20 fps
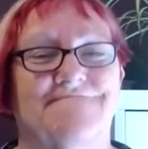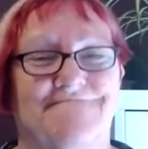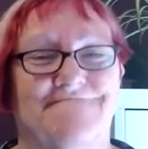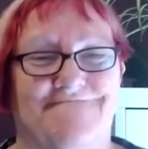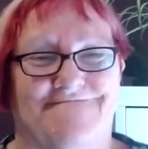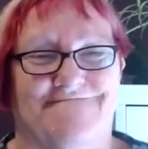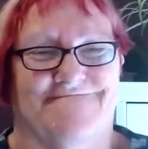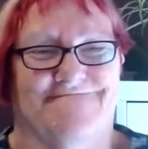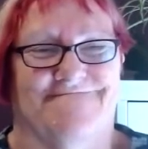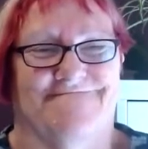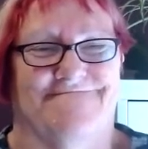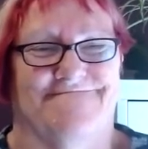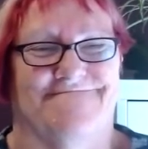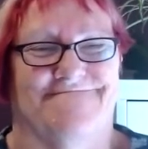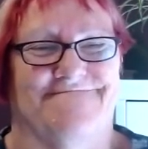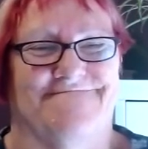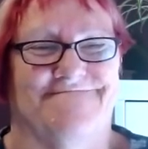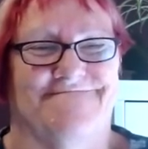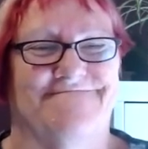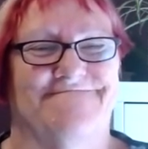
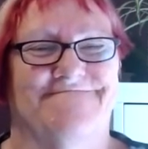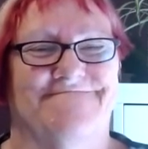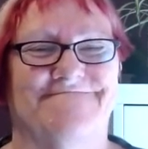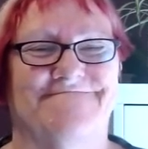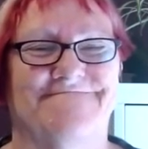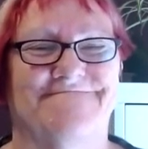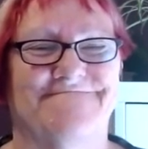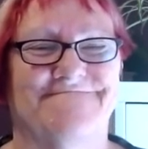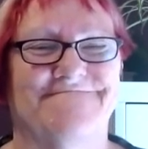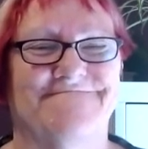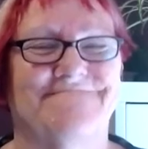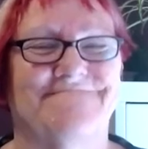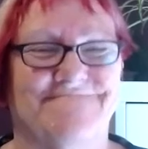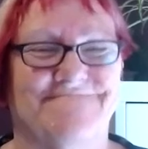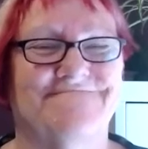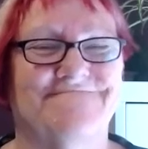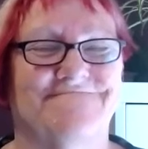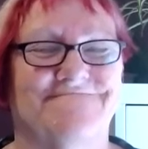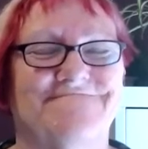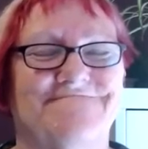
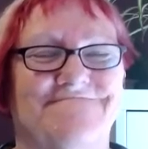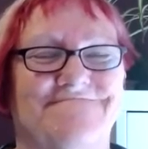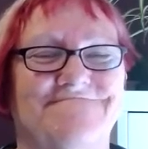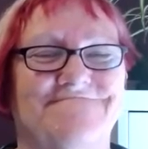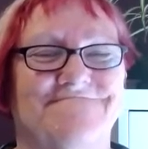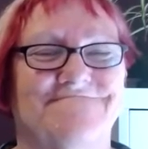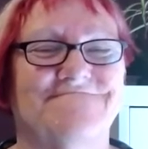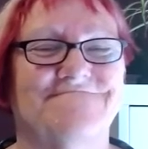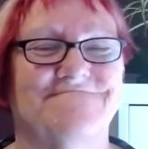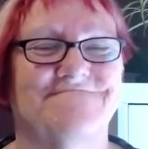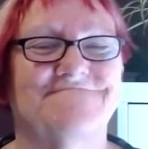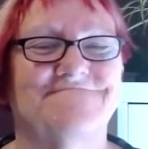[no speech]